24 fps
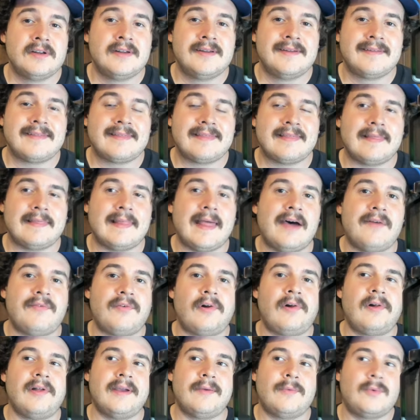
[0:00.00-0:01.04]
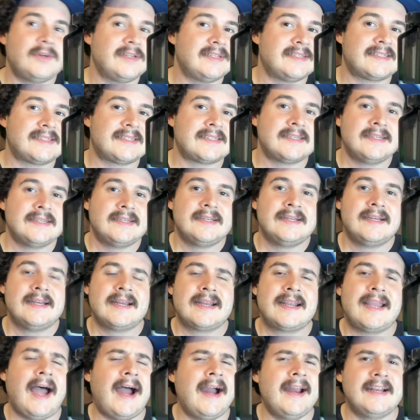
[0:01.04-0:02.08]
level, it was
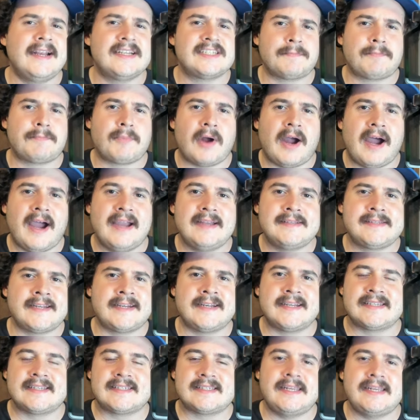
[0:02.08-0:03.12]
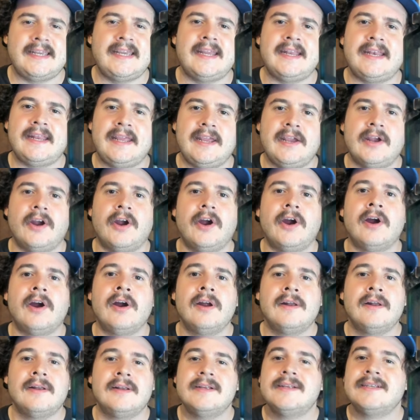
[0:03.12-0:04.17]
kind of surprising to see and hear